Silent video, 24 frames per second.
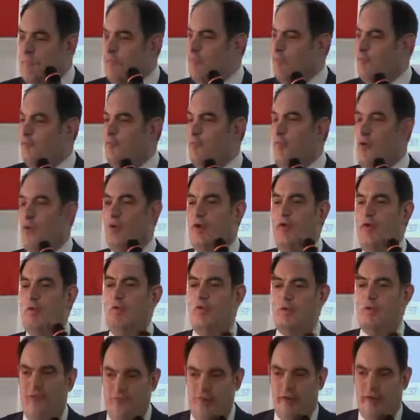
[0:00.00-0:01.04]
spoken
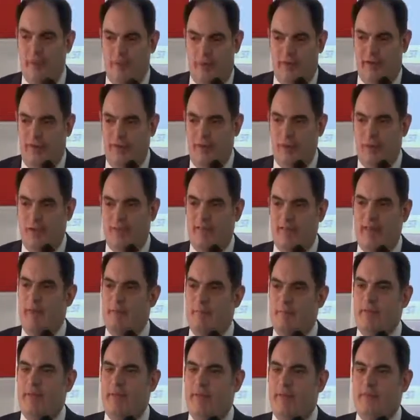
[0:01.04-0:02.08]
more simply, what
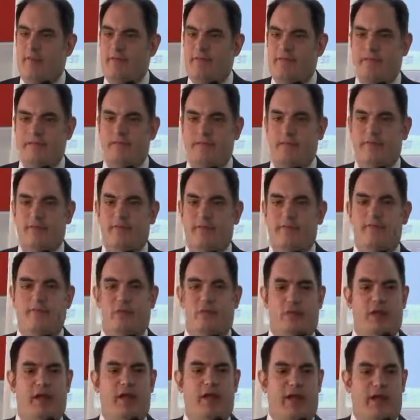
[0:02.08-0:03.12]
that means is,
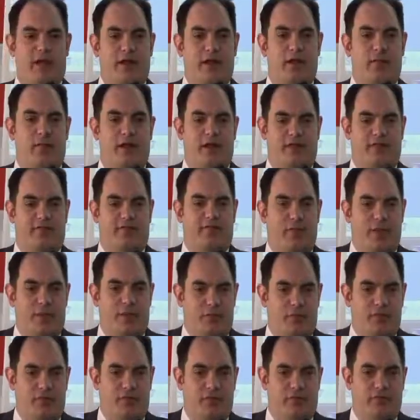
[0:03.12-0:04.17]
for NATO and its
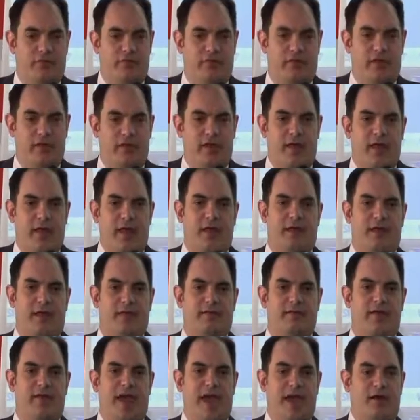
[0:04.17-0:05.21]
members, an
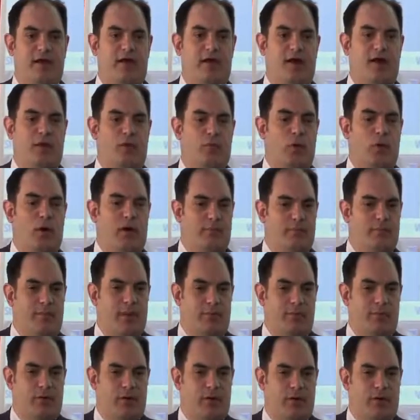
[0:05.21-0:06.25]
attack on one
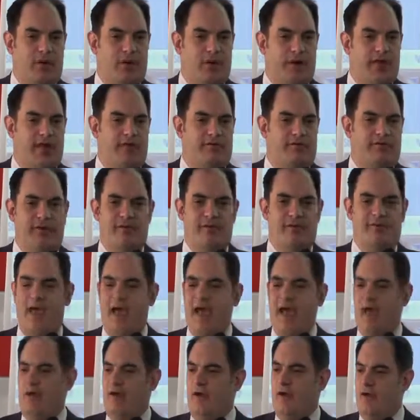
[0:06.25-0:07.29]
member is an
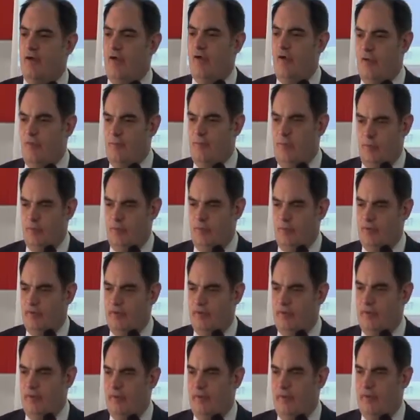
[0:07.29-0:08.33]
attack on all
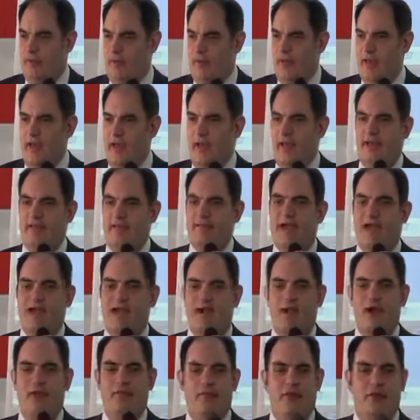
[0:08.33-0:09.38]
members. An
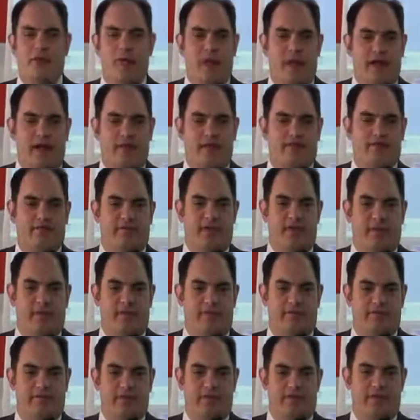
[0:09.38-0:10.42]
attack on the United
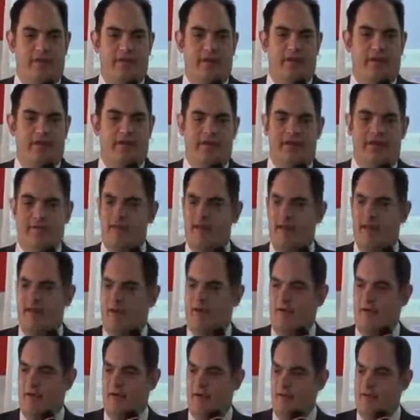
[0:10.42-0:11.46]
States is an attack
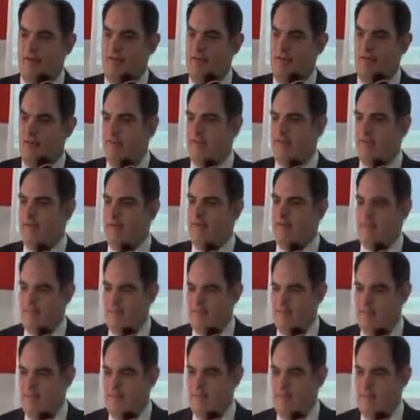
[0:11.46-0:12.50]
on the United
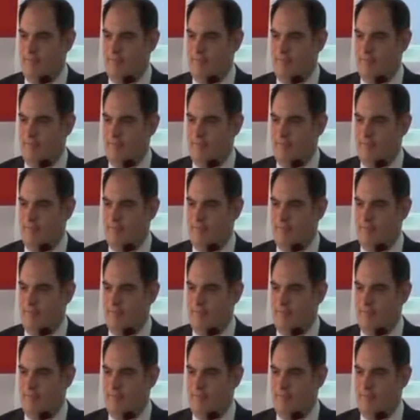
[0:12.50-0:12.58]
Kingdom.